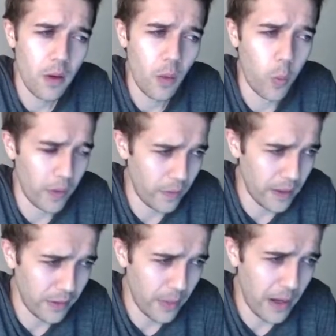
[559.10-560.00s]
What will
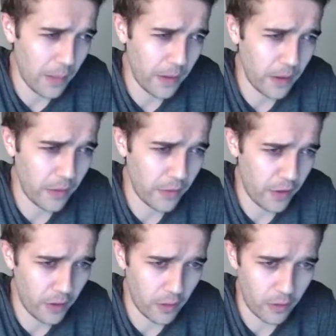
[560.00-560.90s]
end up happening in this
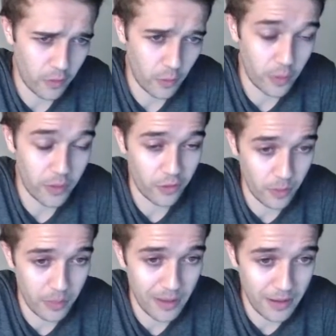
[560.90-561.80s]
case, or in
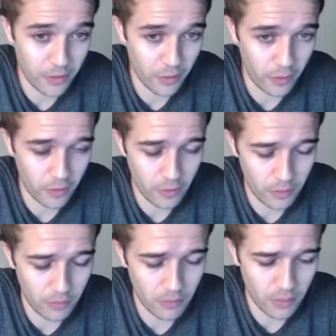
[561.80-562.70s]
some cases,
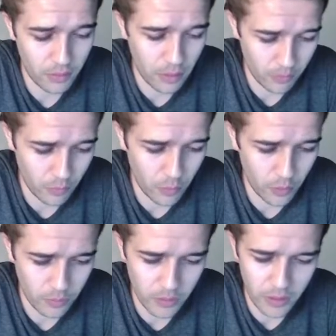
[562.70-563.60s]

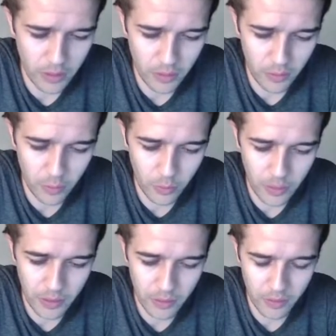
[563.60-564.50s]
we're going to get to the whole
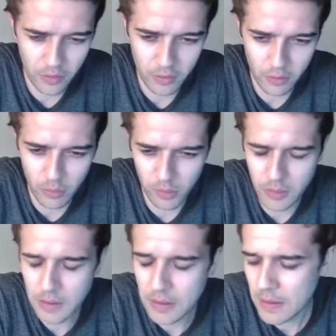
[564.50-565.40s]
accusation part,